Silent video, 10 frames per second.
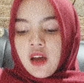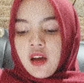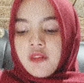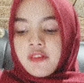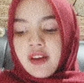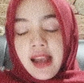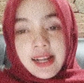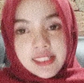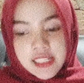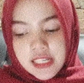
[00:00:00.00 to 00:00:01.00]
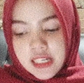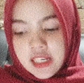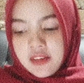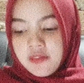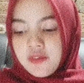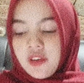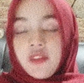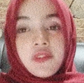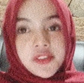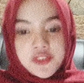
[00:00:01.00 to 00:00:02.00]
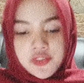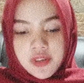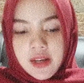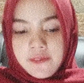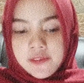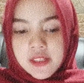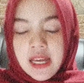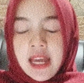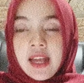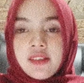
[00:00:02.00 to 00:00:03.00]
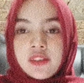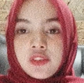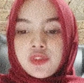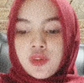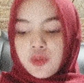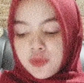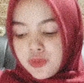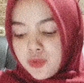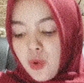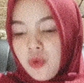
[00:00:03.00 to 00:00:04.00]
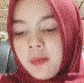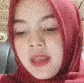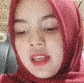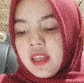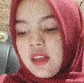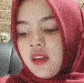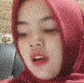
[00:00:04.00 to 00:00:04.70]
overactive, overdropped, as also so many.